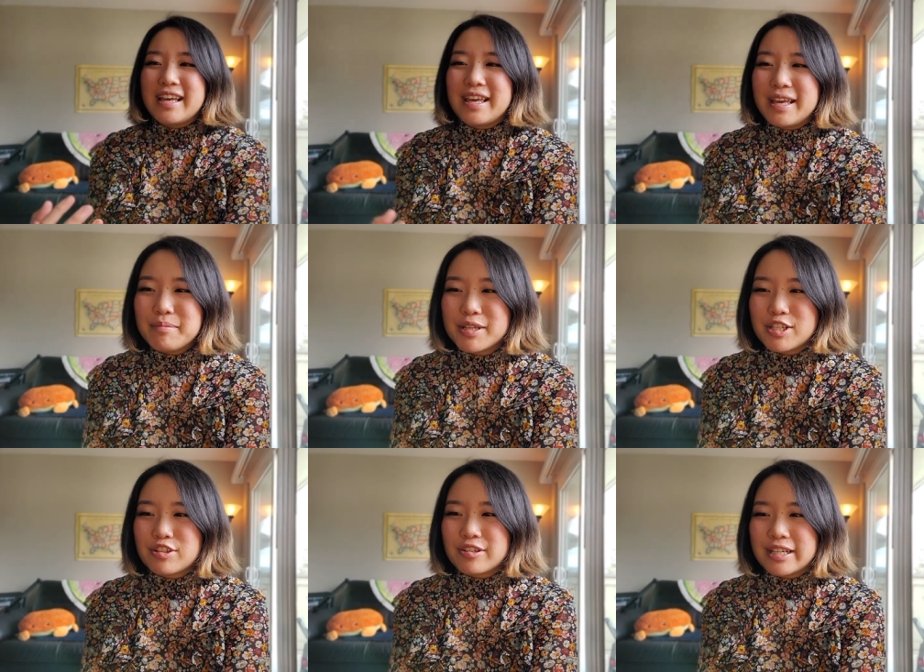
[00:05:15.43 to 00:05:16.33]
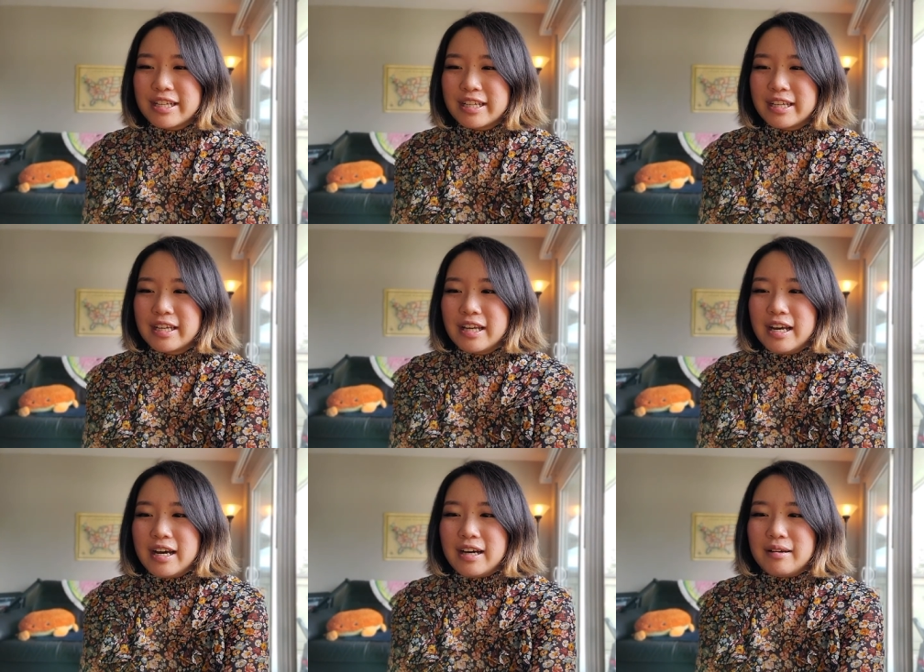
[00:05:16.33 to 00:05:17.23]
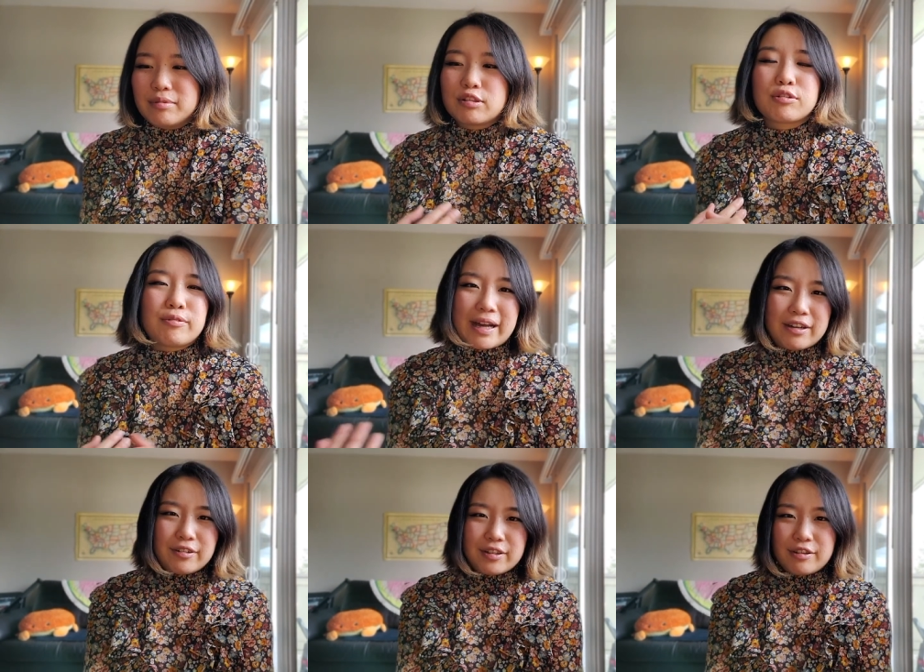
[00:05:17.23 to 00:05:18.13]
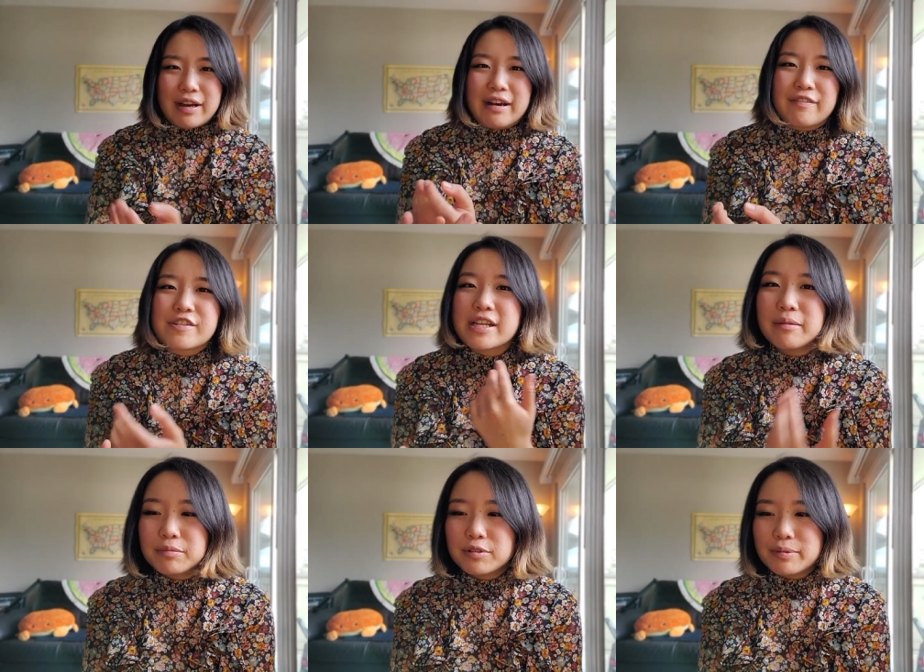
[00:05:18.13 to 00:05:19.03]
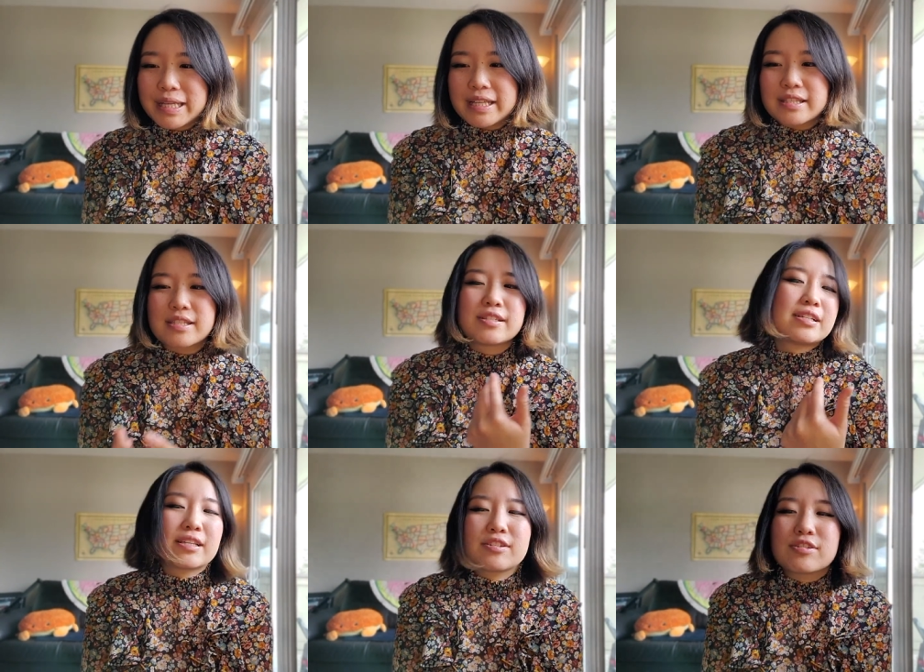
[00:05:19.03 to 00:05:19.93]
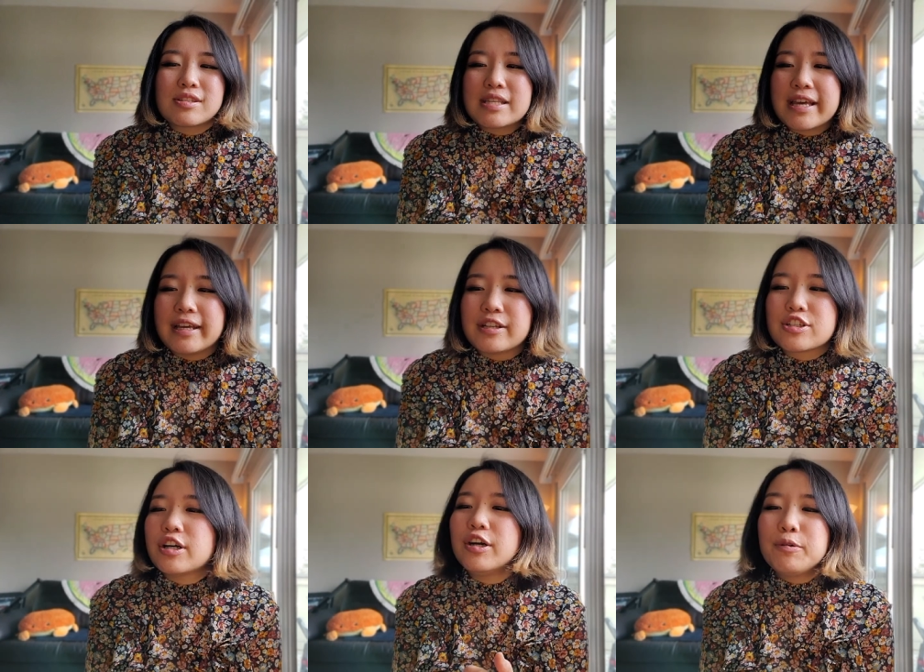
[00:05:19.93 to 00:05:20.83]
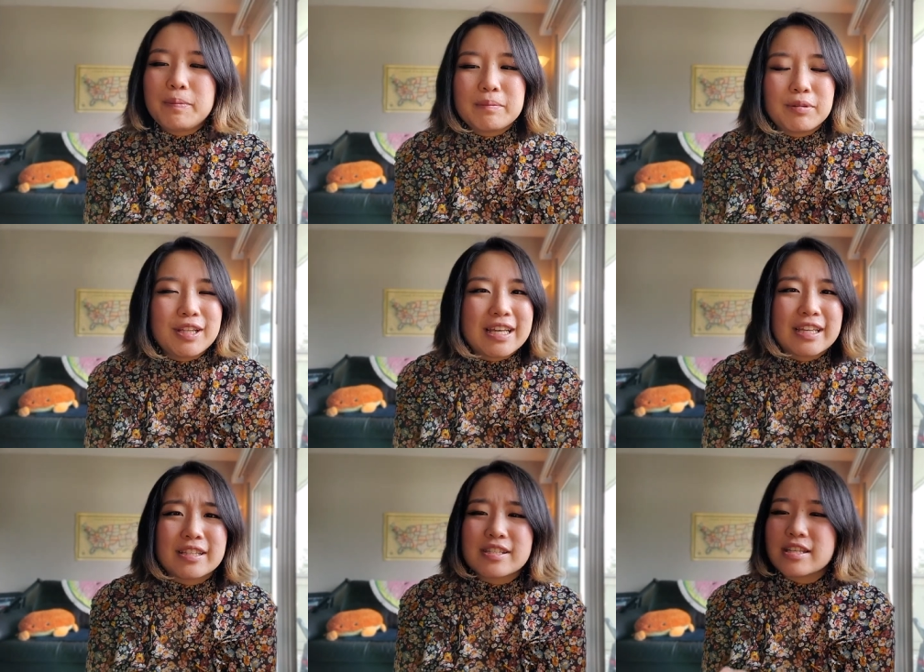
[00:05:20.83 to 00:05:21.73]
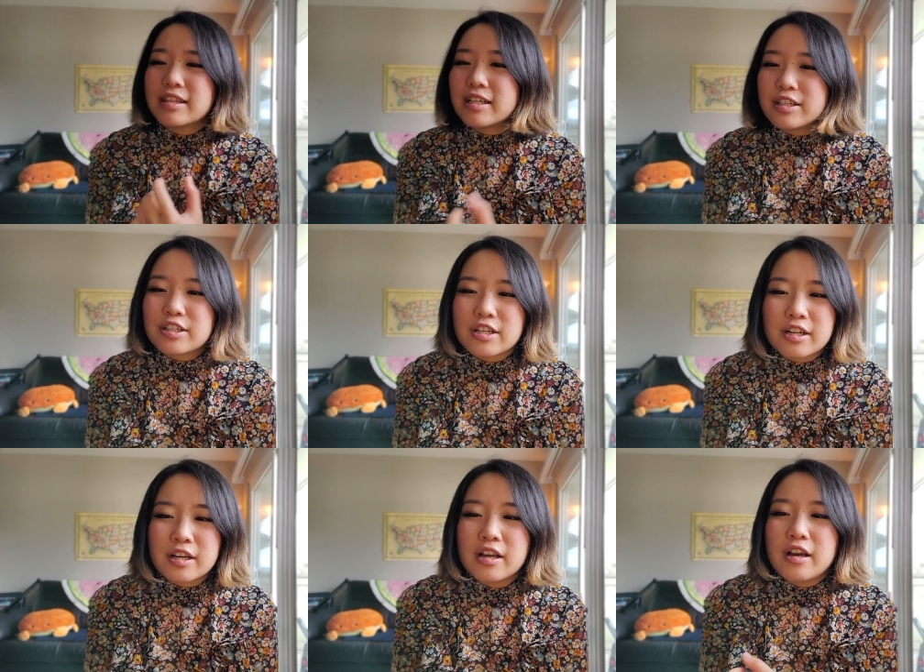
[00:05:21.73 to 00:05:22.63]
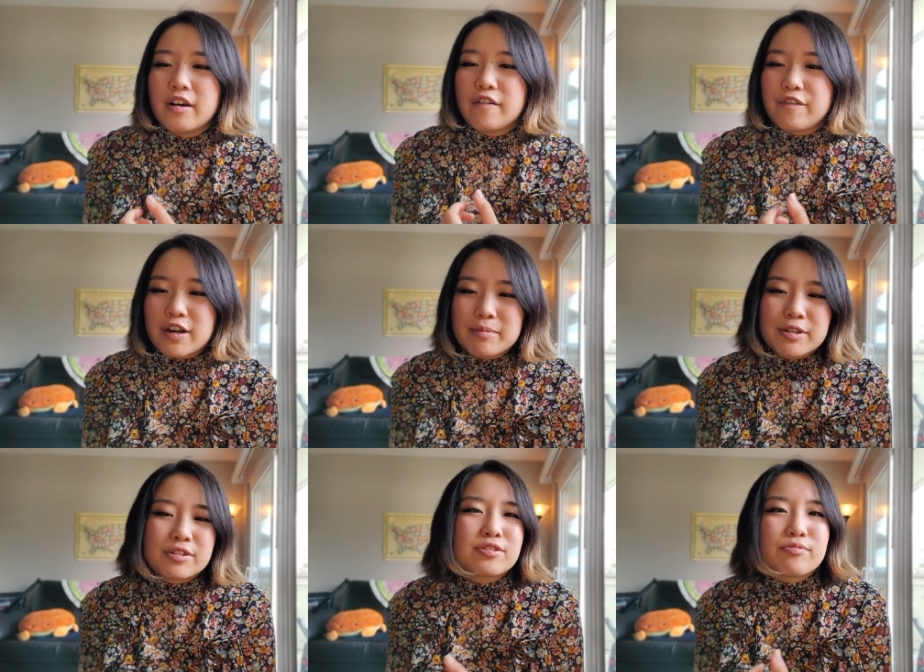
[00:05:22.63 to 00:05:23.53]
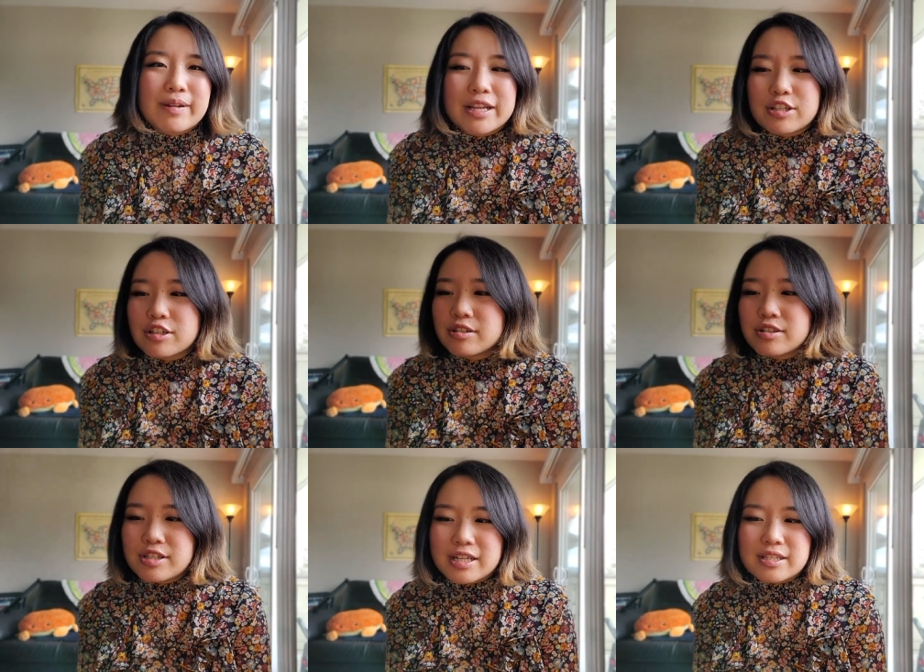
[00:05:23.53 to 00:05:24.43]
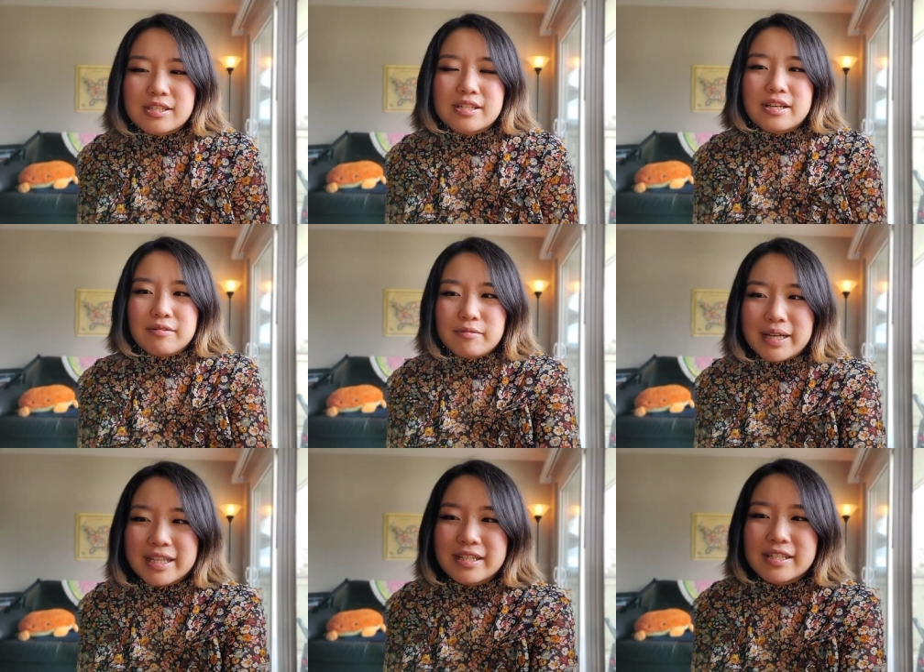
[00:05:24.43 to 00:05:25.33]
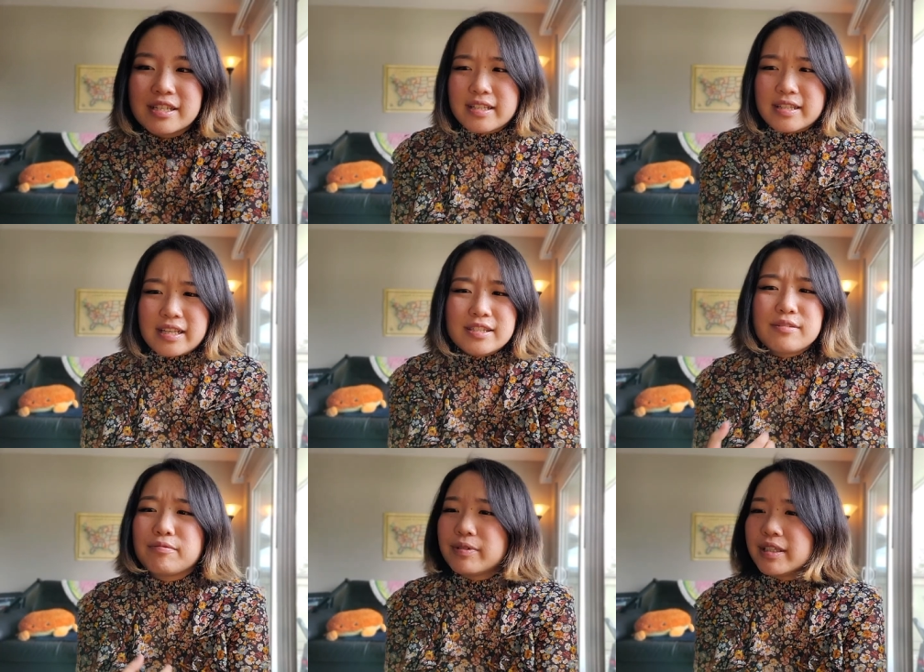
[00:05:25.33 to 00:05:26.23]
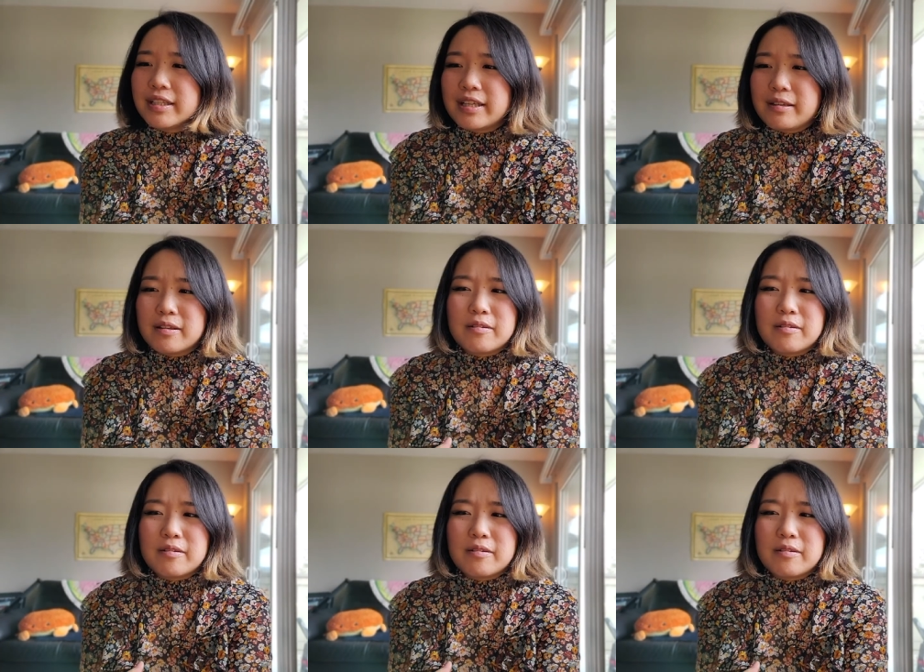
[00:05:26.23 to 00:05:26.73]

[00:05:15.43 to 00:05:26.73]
imagery um, throughout. You have tumbleweeds, desert sage, open plains, thunder, farmers, ranchers, dust, and wind. It's a really